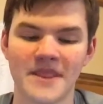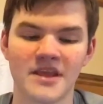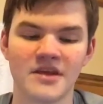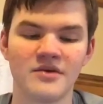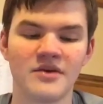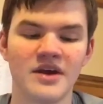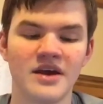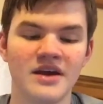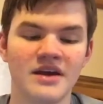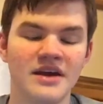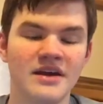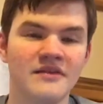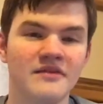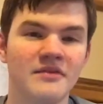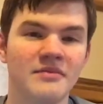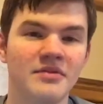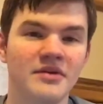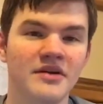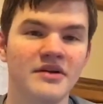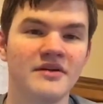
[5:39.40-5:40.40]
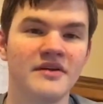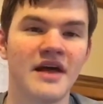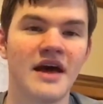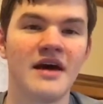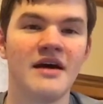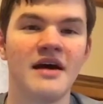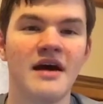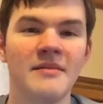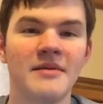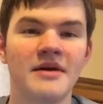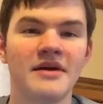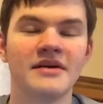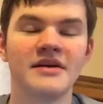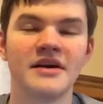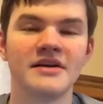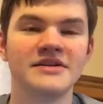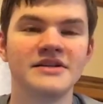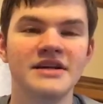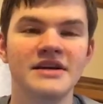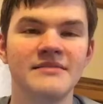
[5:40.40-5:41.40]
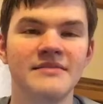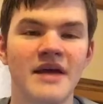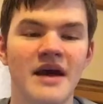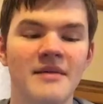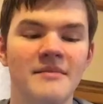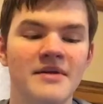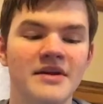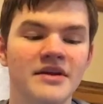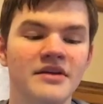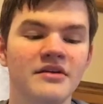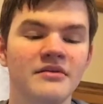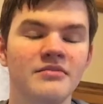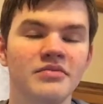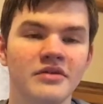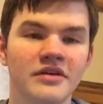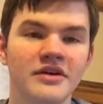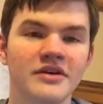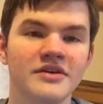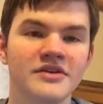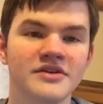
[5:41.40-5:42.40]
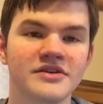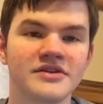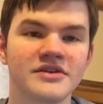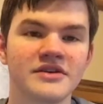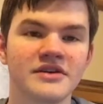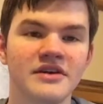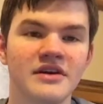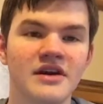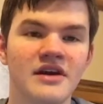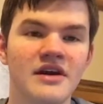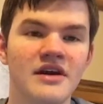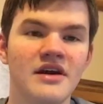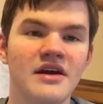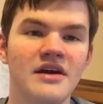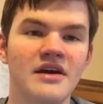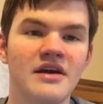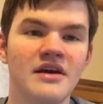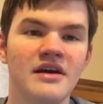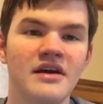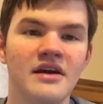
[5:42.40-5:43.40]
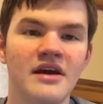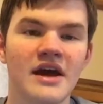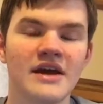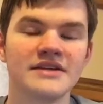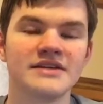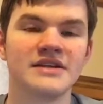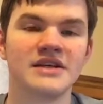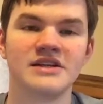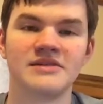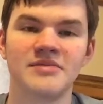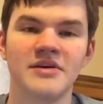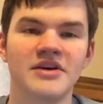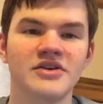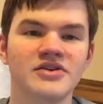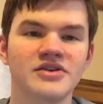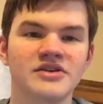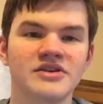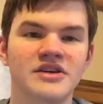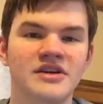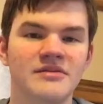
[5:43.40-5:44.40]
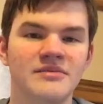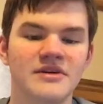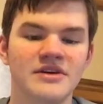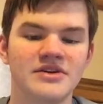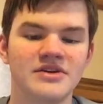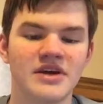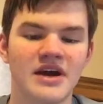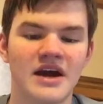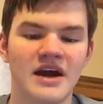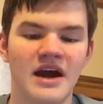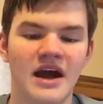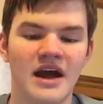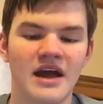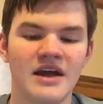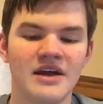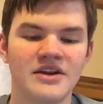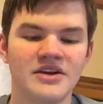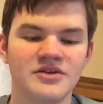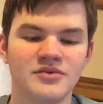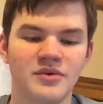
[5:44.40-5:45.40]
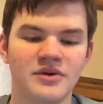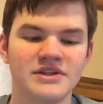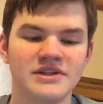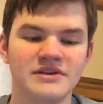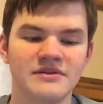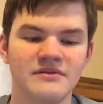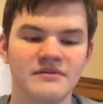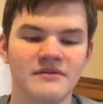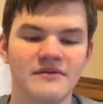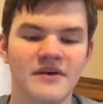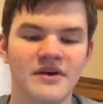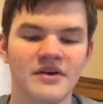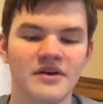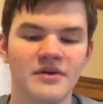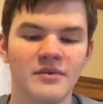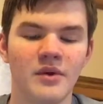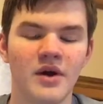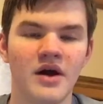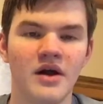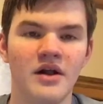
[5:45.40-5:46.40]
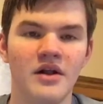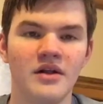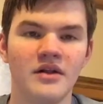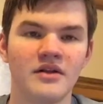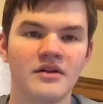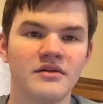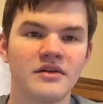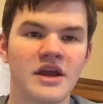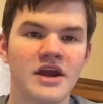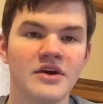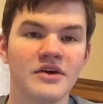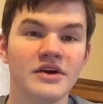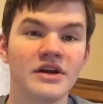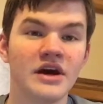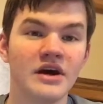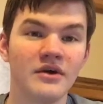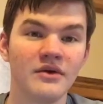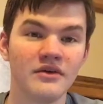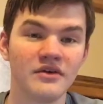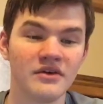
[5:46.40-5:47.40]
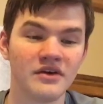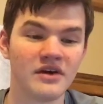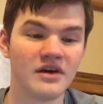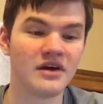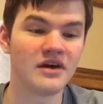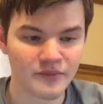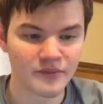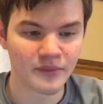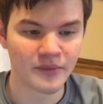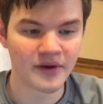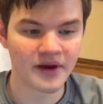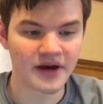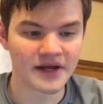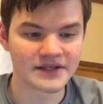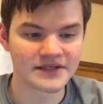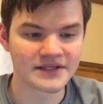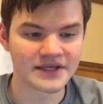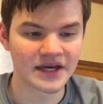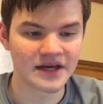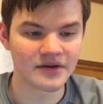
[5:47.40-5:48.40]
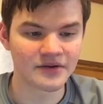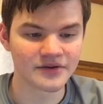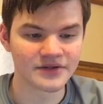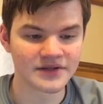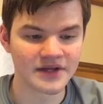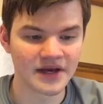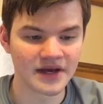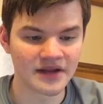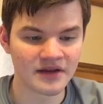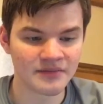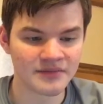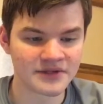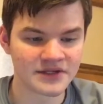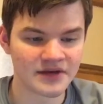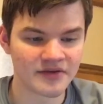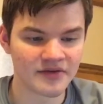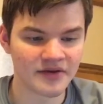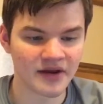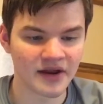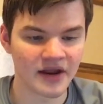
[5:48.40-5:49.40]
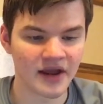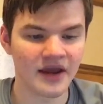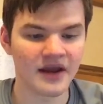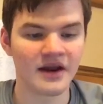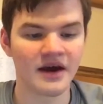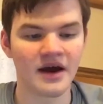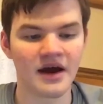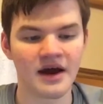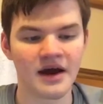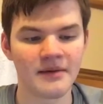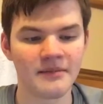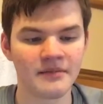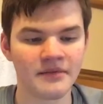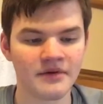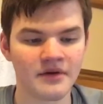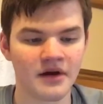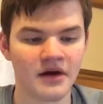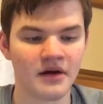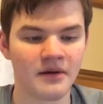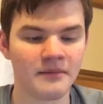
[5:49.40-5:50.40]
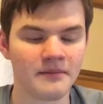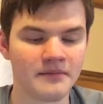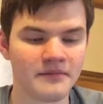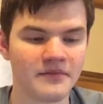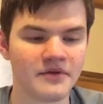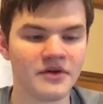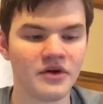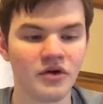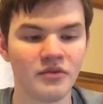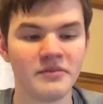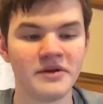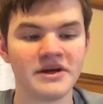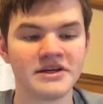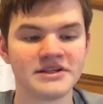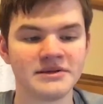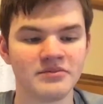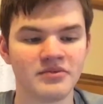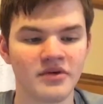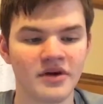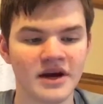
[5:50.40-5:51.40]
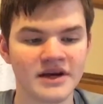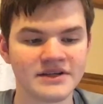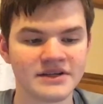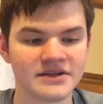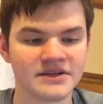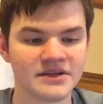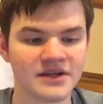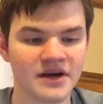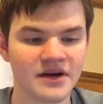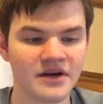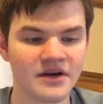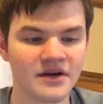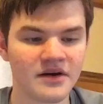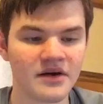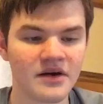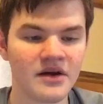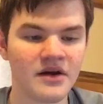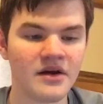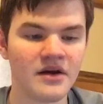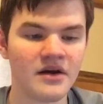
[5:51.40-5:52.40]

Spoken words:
you can't give a team that many good players as an expansion team. It just wasn't very well carried out. We got San Jose in the Pacific and Anaheim. No big surprises there.